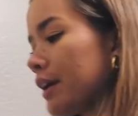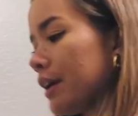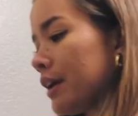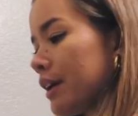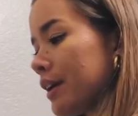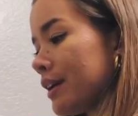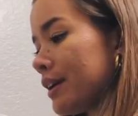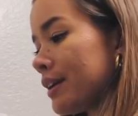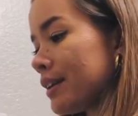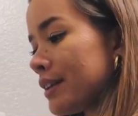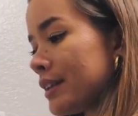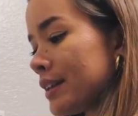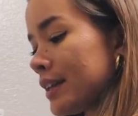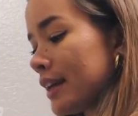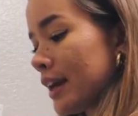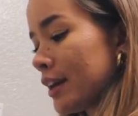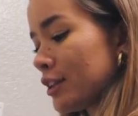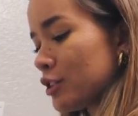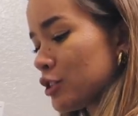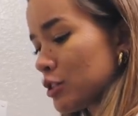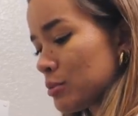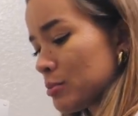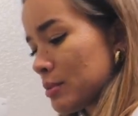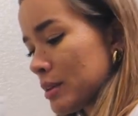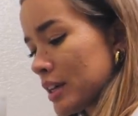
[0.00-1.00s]
And yeah,
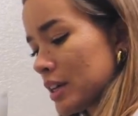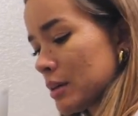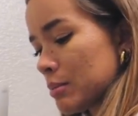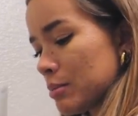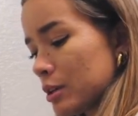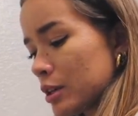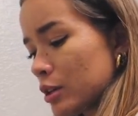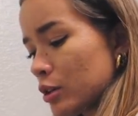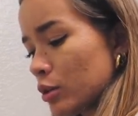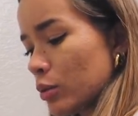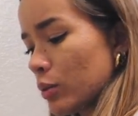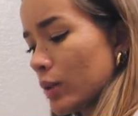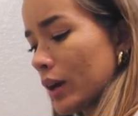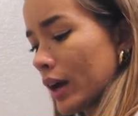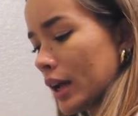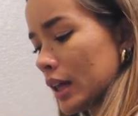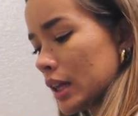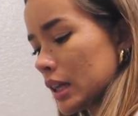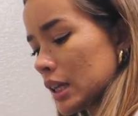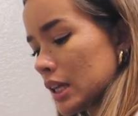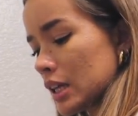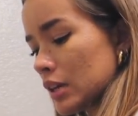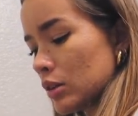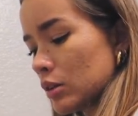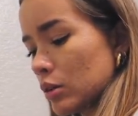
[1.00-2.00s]
just make up a quick
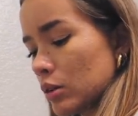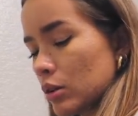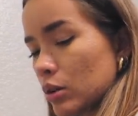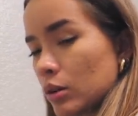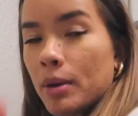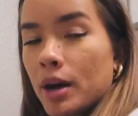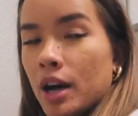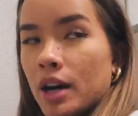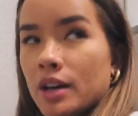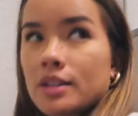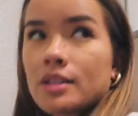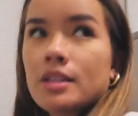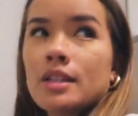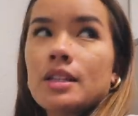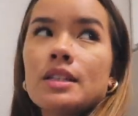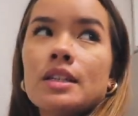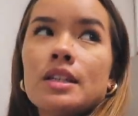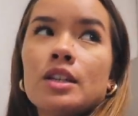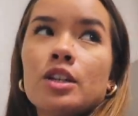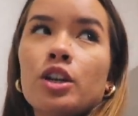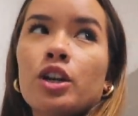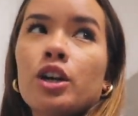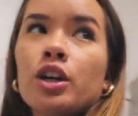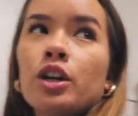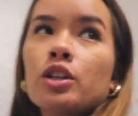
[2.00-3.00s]
little pasta
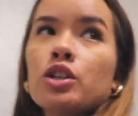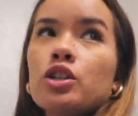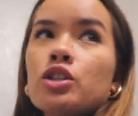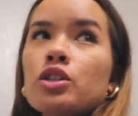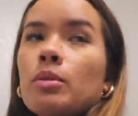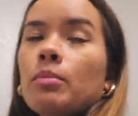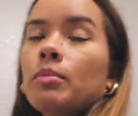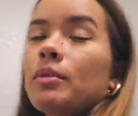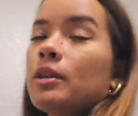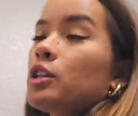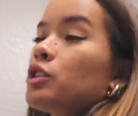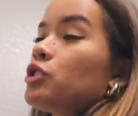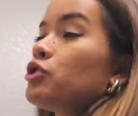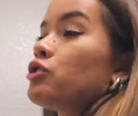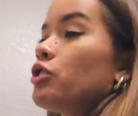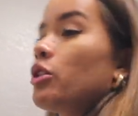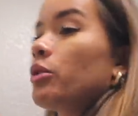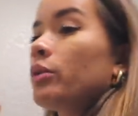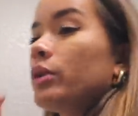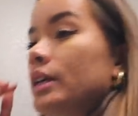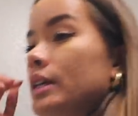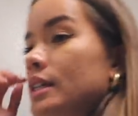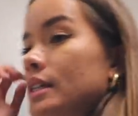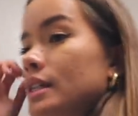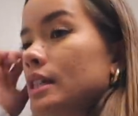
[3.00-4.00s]
dinner, something so
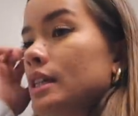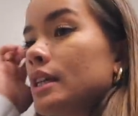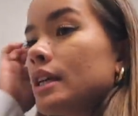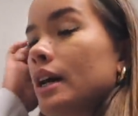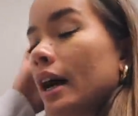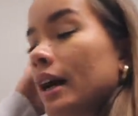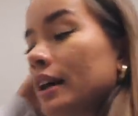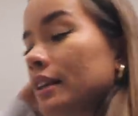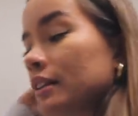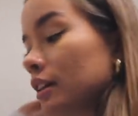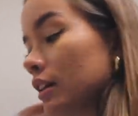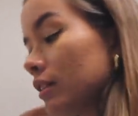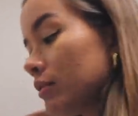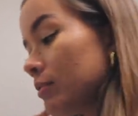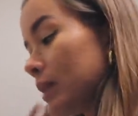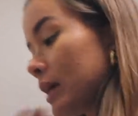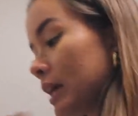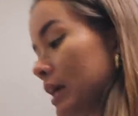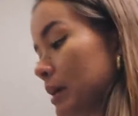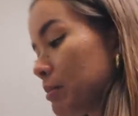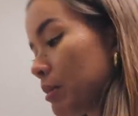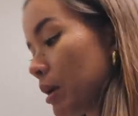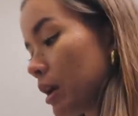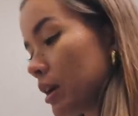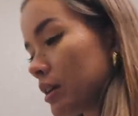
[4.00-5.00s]
easy. I love
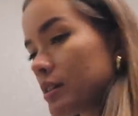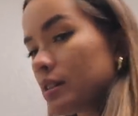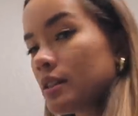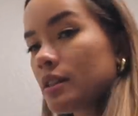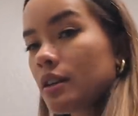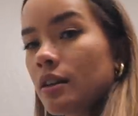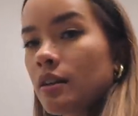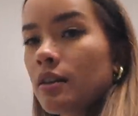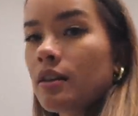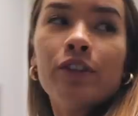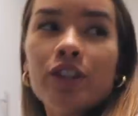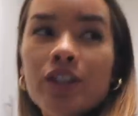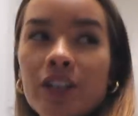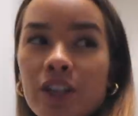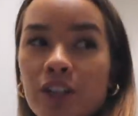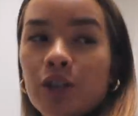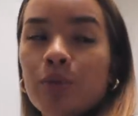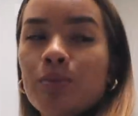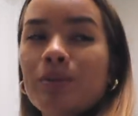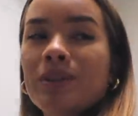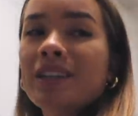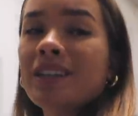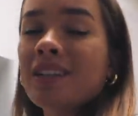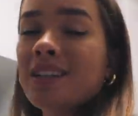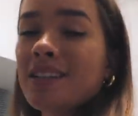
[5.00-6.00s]
making pasta for dinner
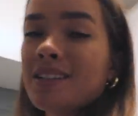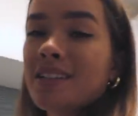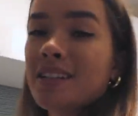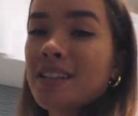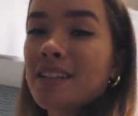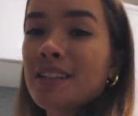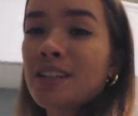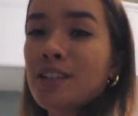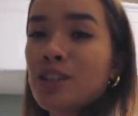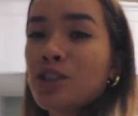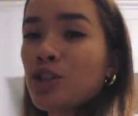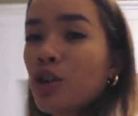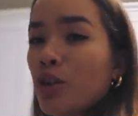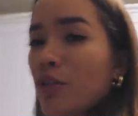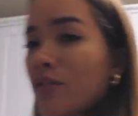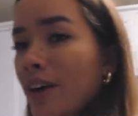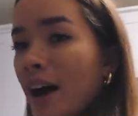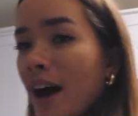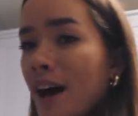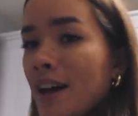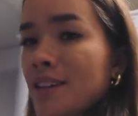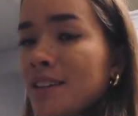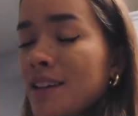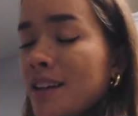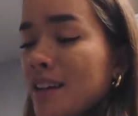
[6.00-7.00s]
because it is so
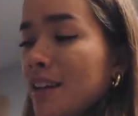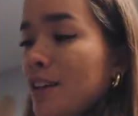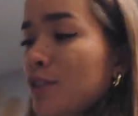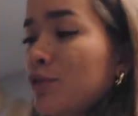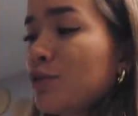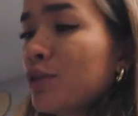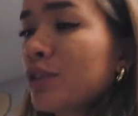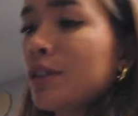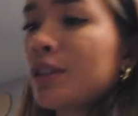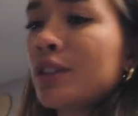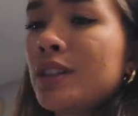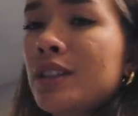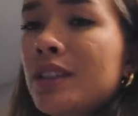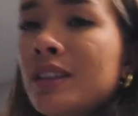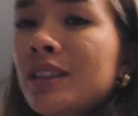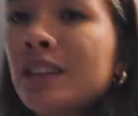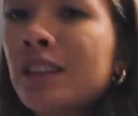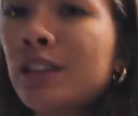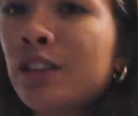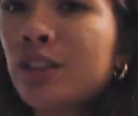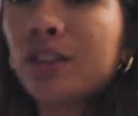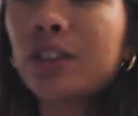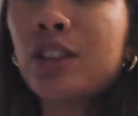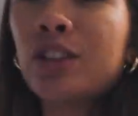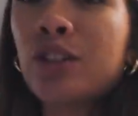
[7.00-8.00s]
fast and I really
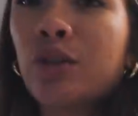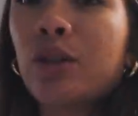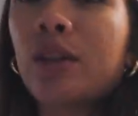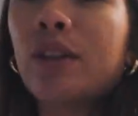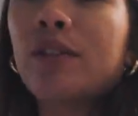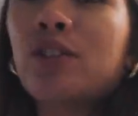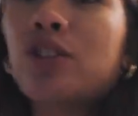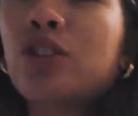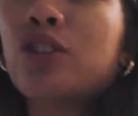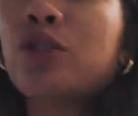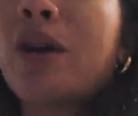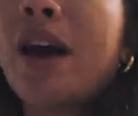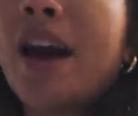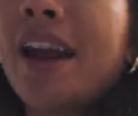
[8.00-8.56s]
literally don't have to do